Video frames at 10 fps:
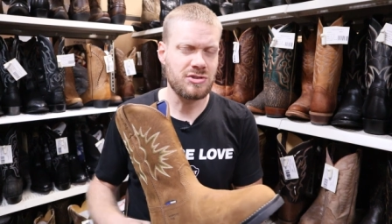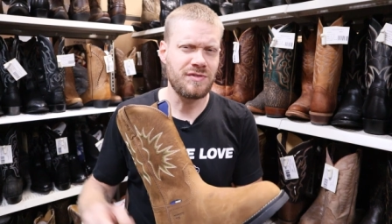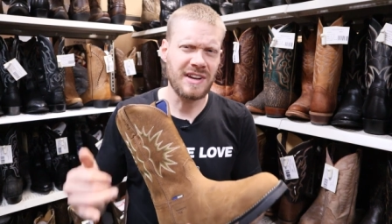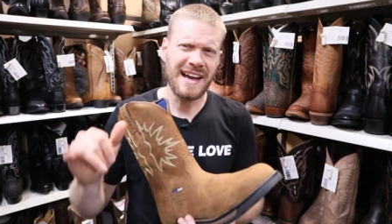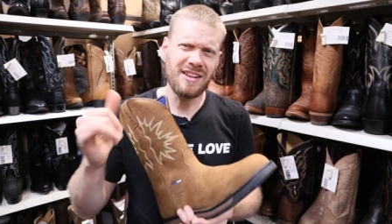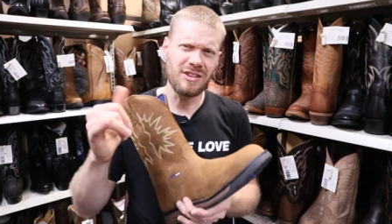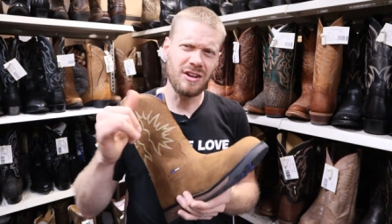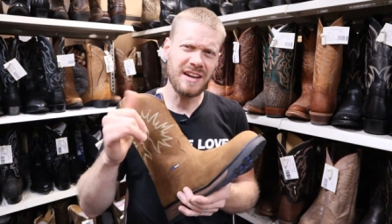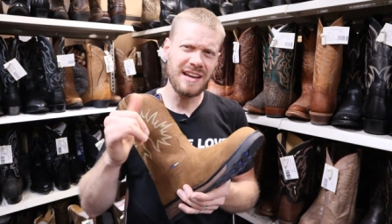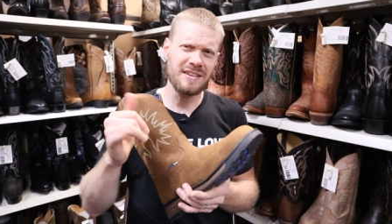So if you're kind of
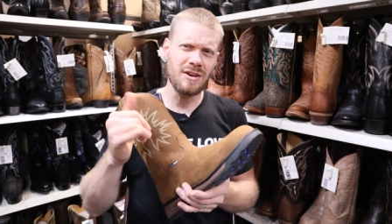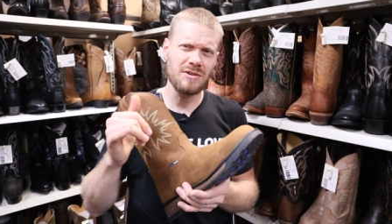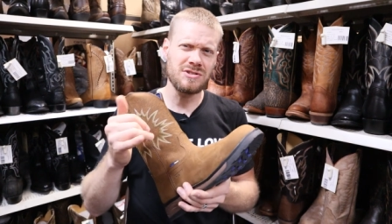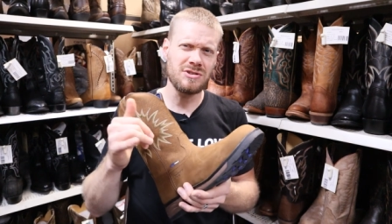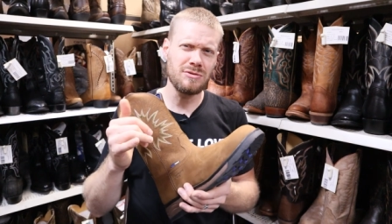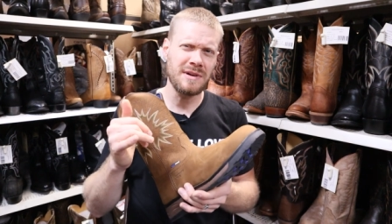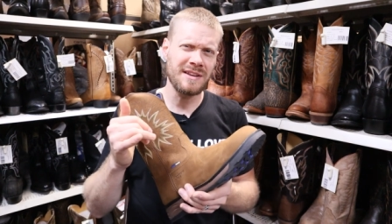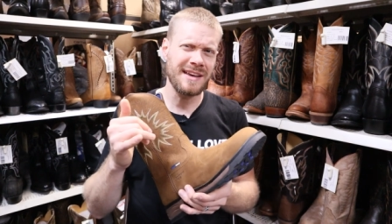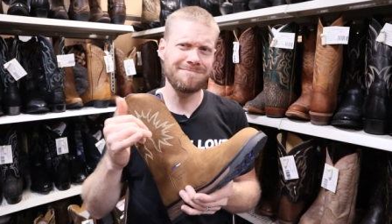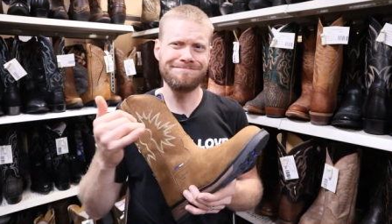looking at those two
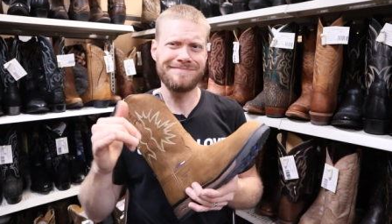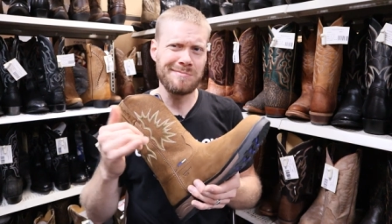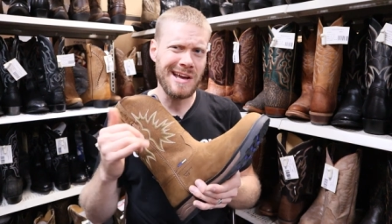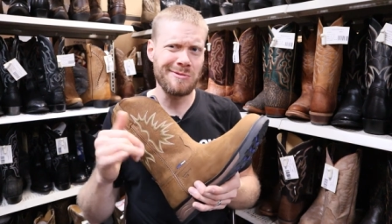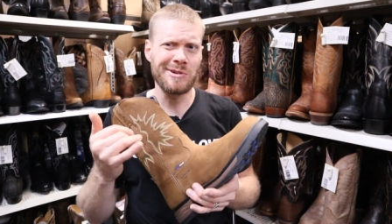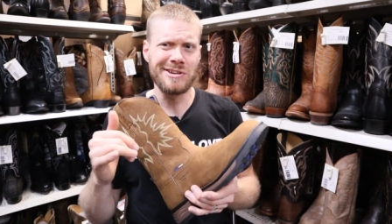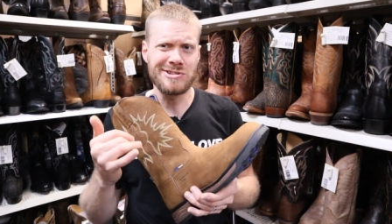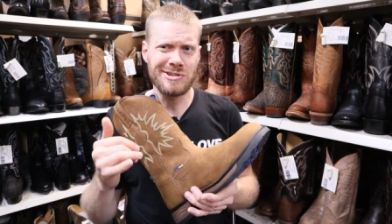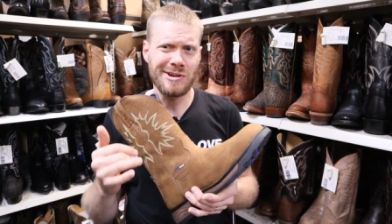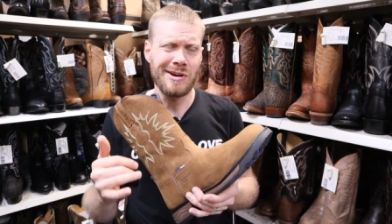being like, mm, not really
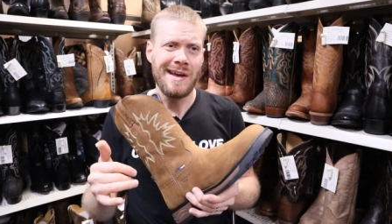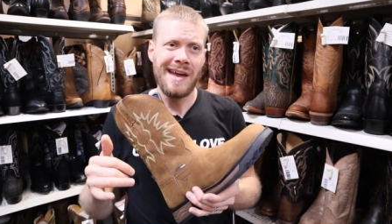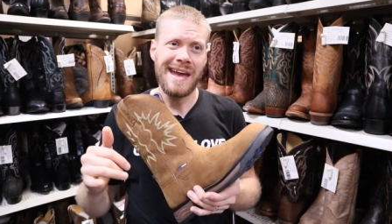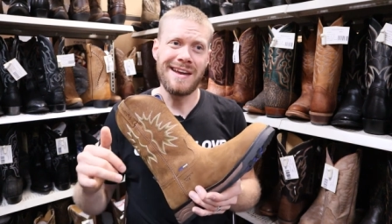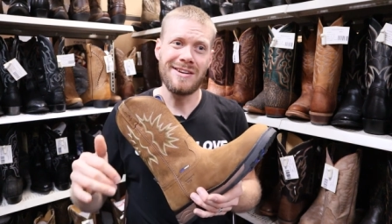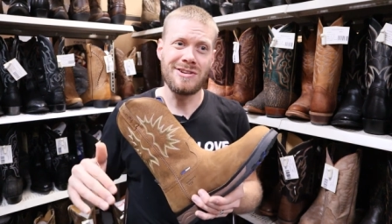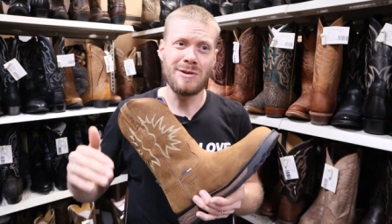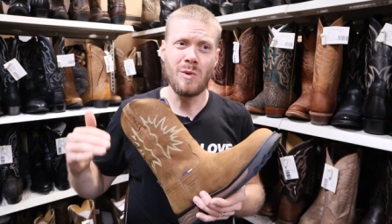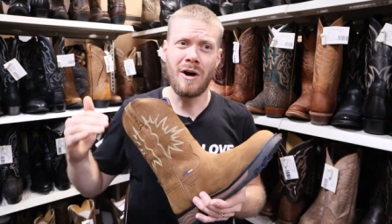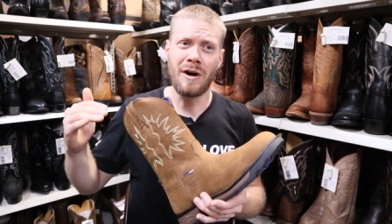sure, and
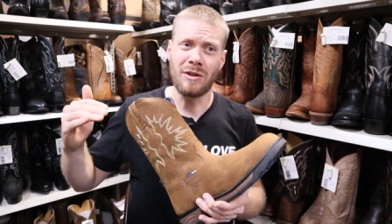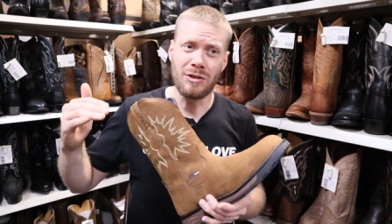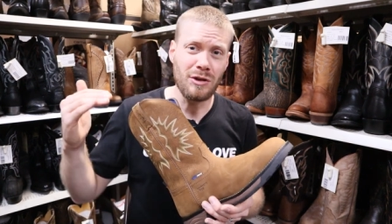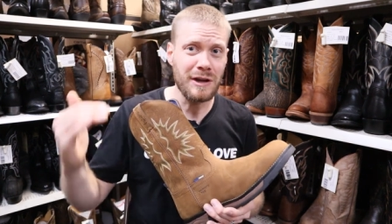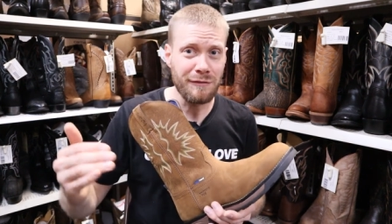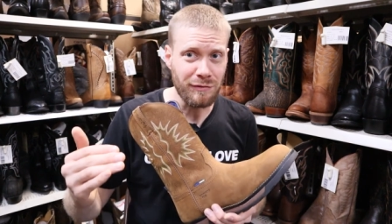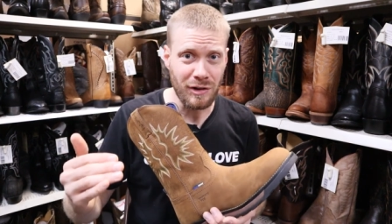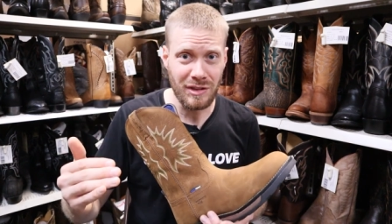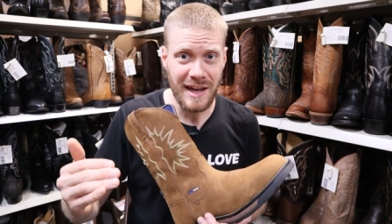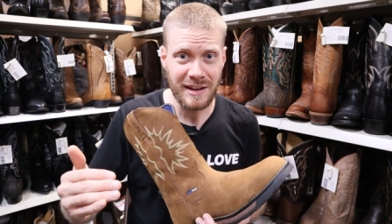you are looking
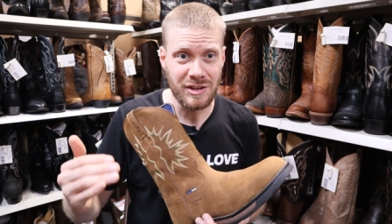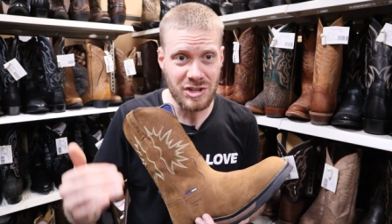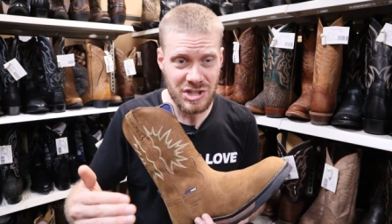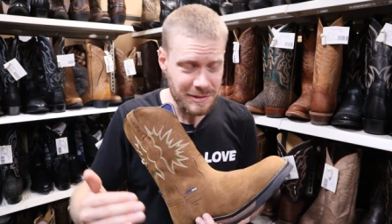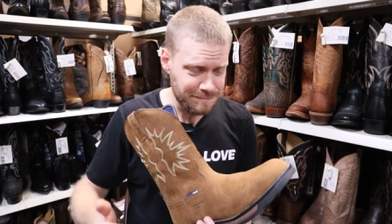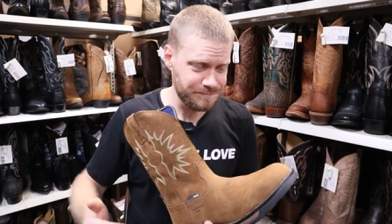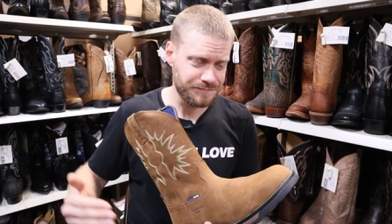for a lot of cushion,